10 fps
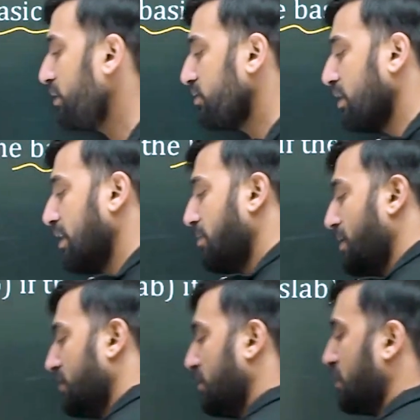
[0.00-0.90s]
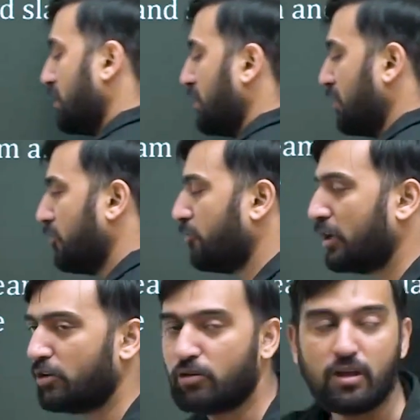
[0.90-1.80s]
three basic
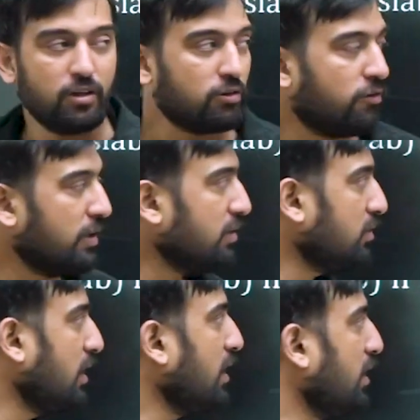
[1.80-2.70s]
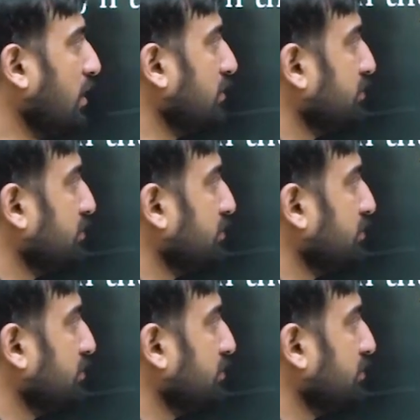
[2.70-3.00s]
value. So what is the